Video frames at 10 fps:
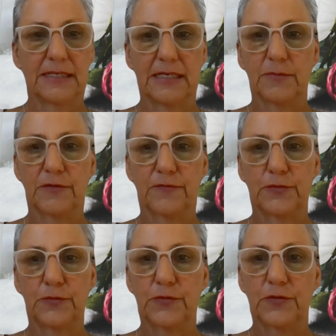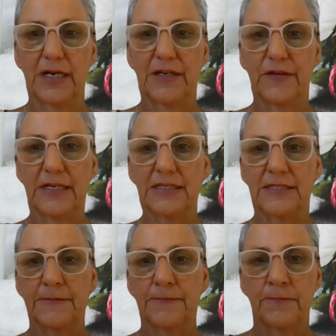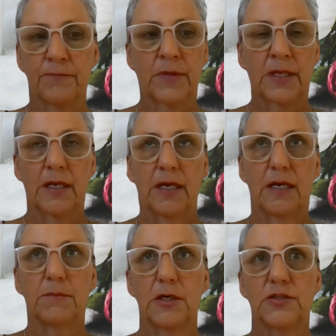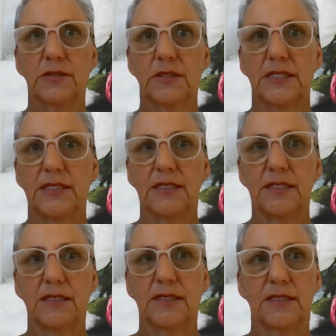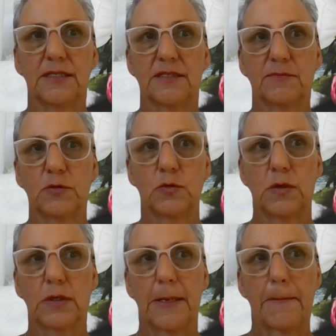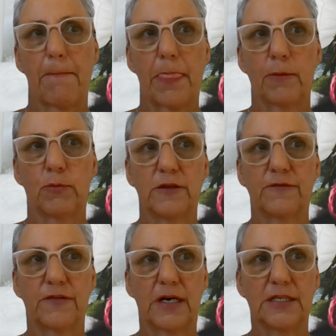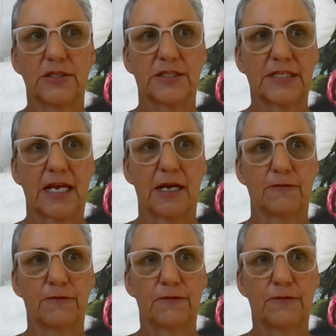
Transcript: dealing with food cravings. Emotional eating is more when you find yourself